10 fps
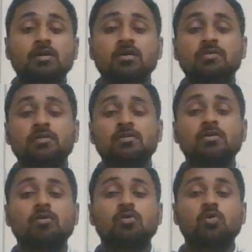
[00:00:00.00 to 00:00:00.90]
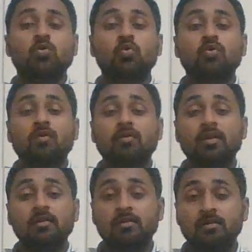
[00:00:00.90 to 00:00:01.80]
constructor don't have
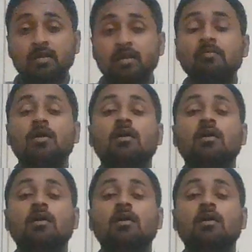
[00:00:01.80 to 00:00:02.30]
any return type,